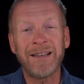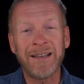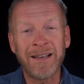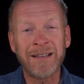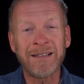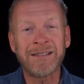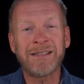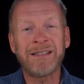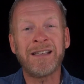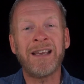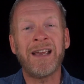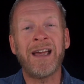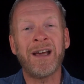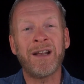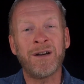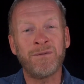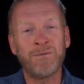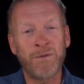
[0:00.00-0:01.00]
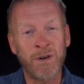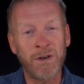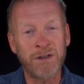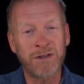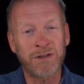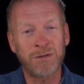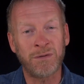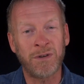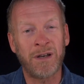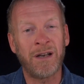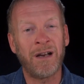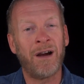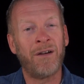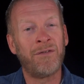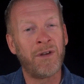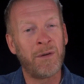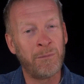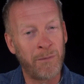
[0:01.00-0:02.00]
is the anniversary
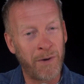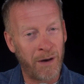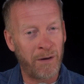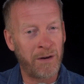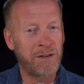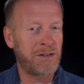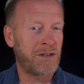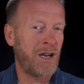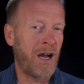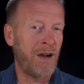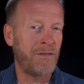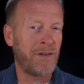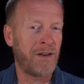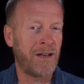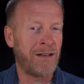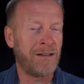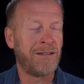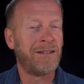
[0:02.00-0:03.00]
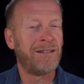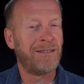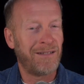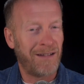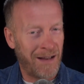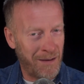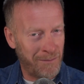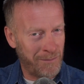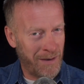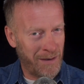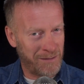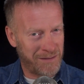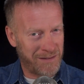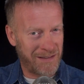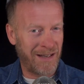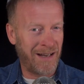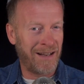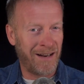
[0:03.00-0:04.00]
of the marriage covenant at Mount
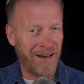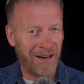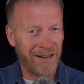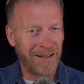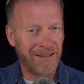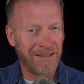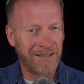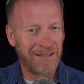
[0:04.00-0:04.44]
Sinai.